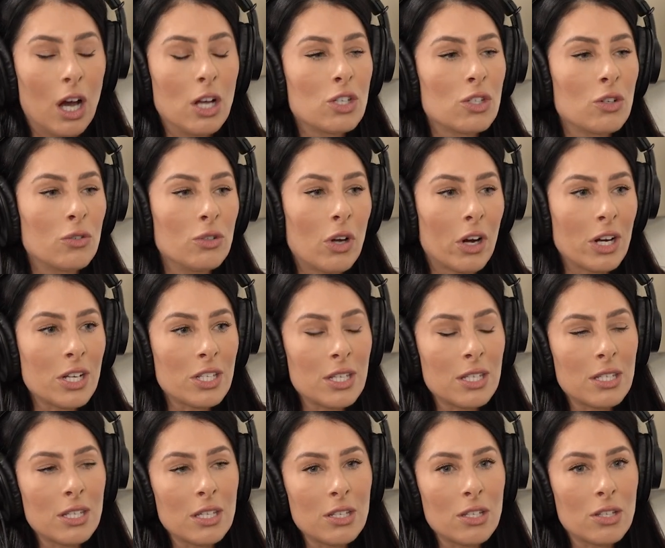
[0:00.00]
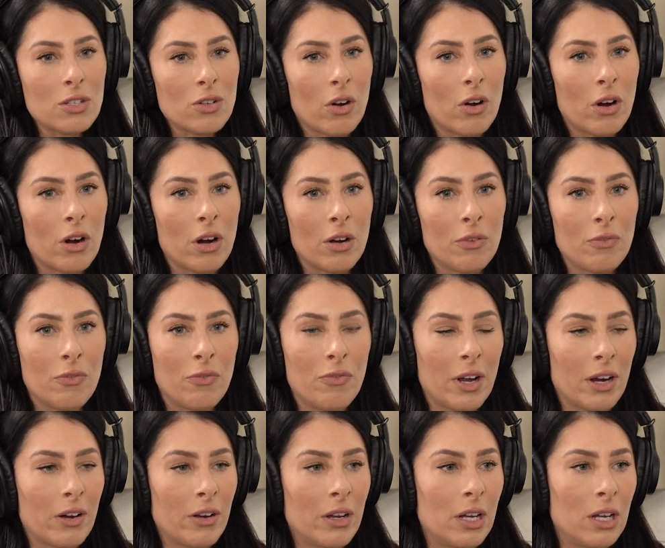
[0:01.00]
So narcissists are
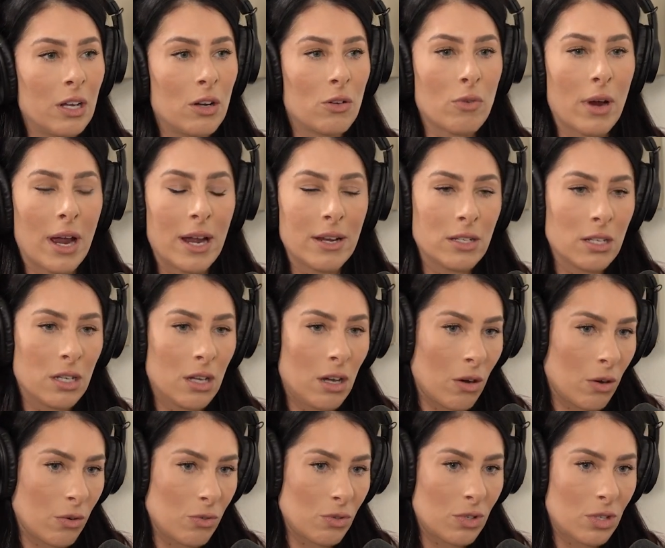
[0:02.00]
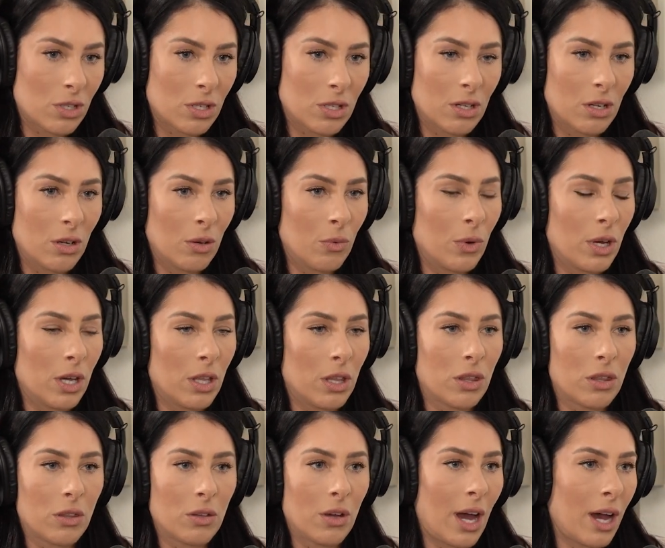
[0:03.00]
very grandiose
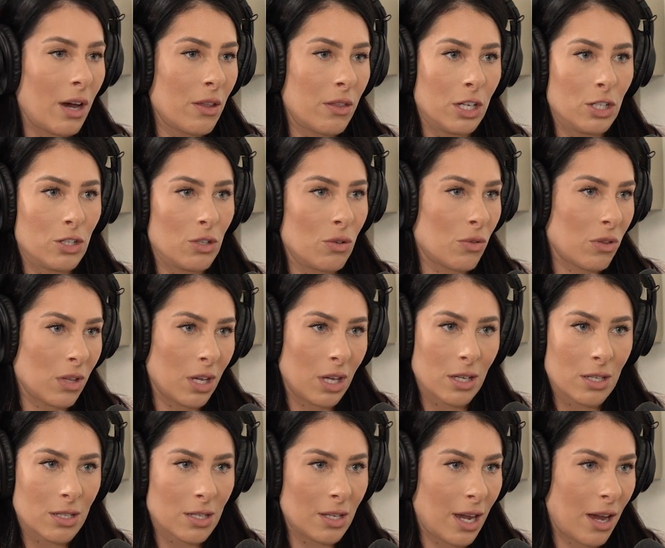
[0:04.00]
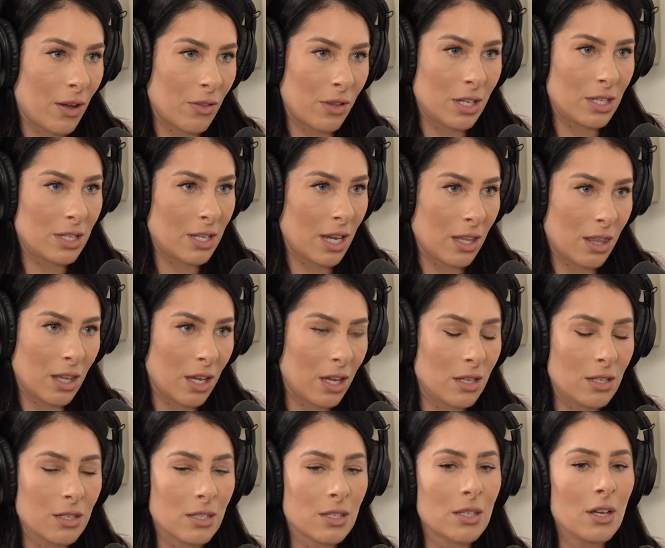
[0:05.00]
with how they do things and how they say
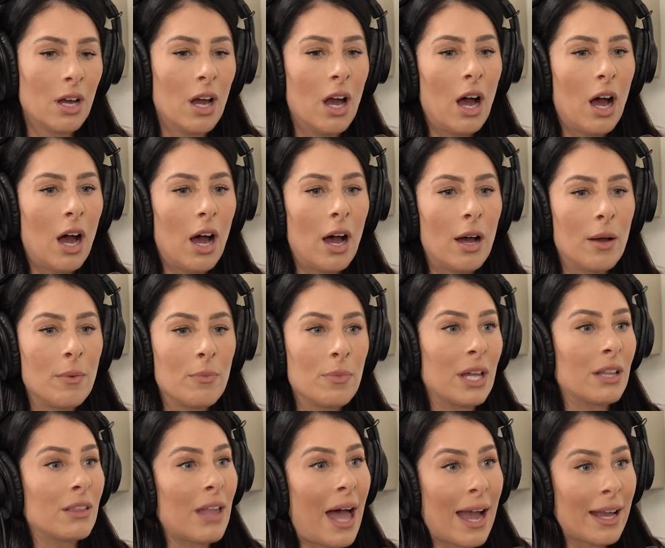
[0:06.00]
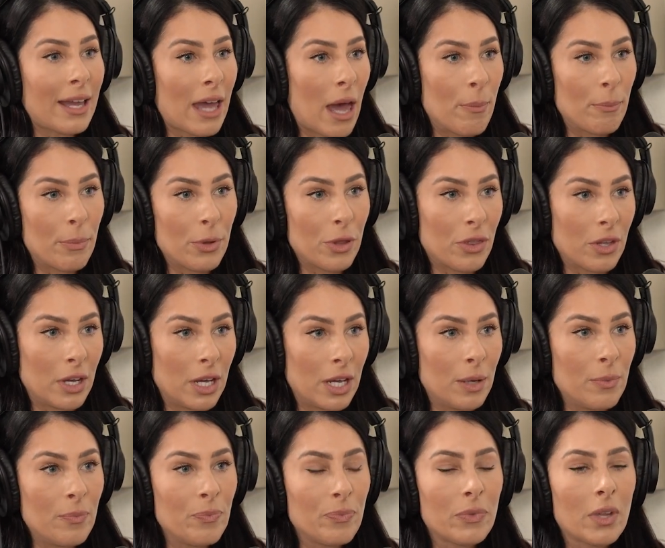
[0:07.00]
things. They lack
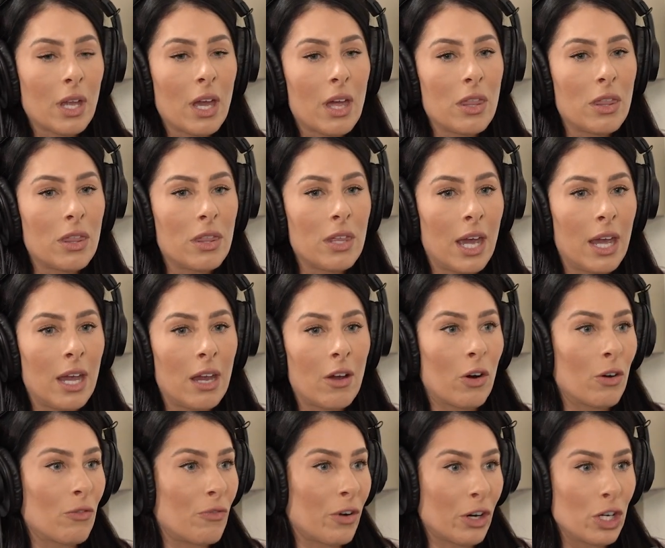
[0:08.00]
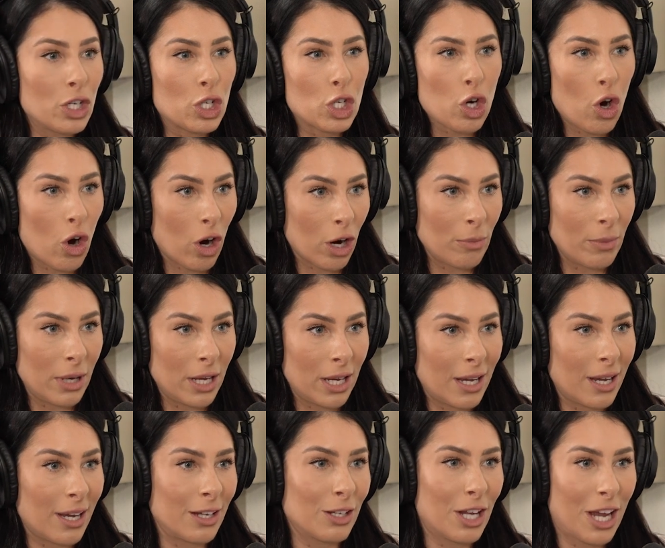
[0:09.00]
empathy. They are very
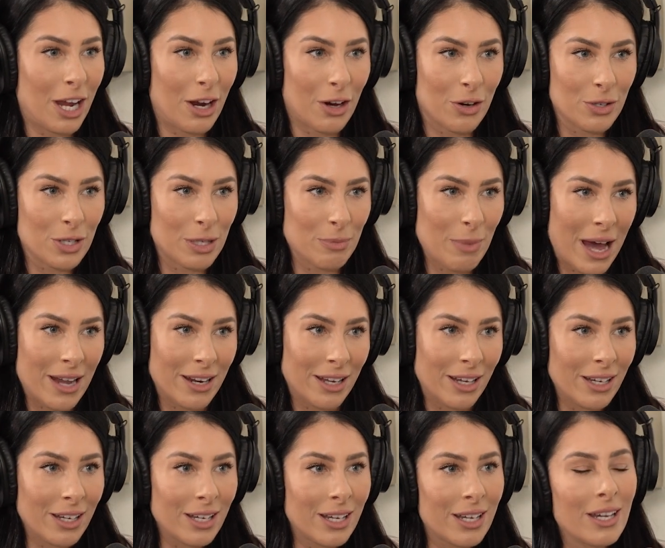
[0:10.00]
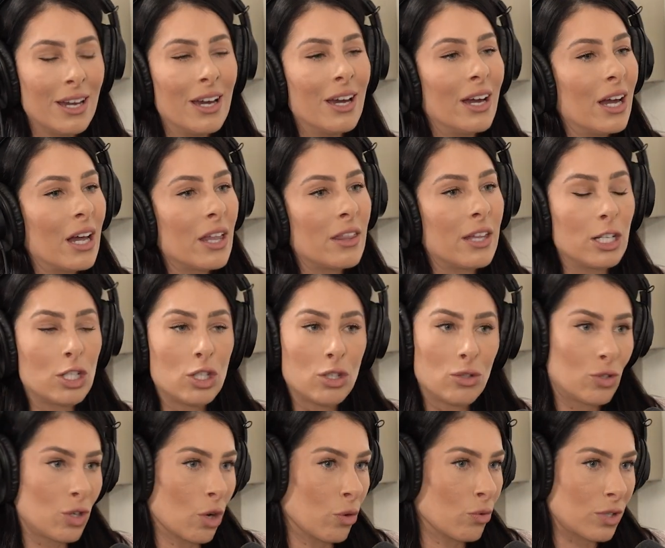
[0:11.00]
charming and charismatic. They
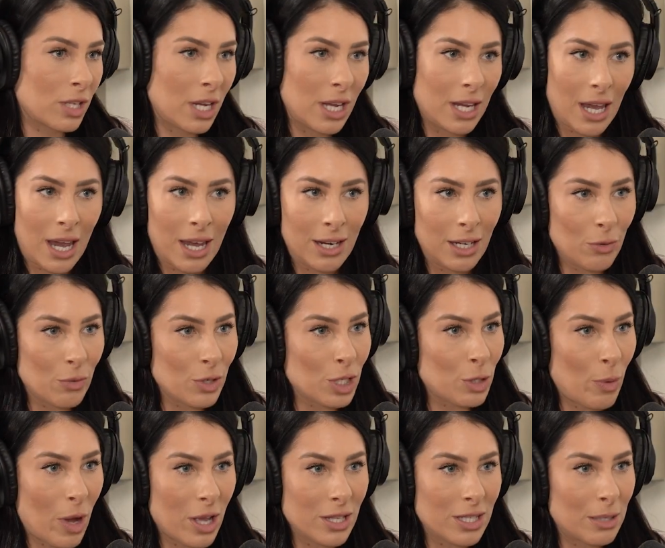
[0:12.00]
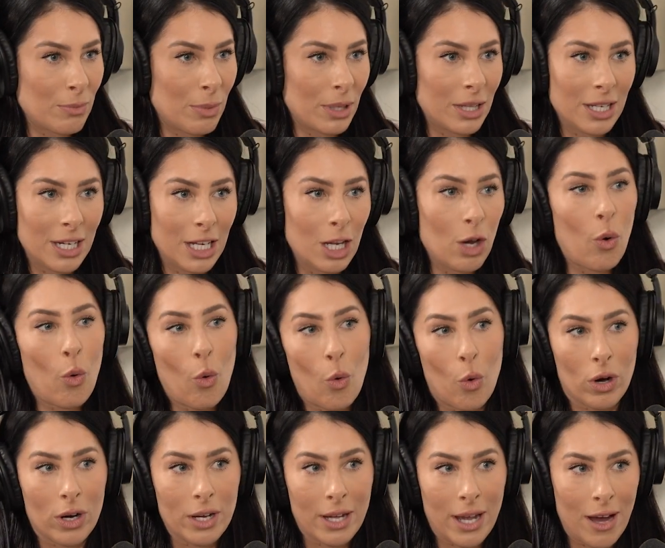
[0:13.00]
don't take any responsibility
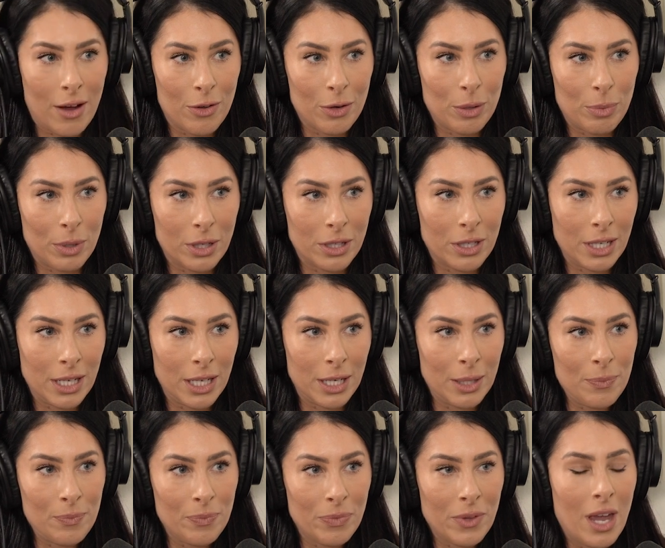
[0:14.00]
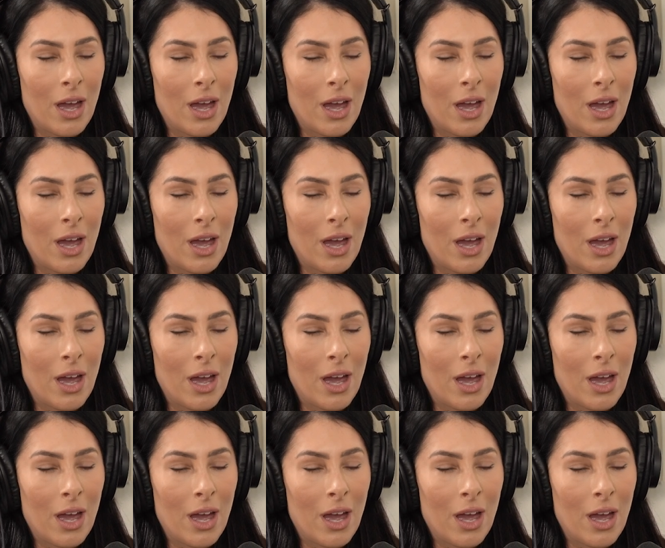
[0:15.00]
or accountability.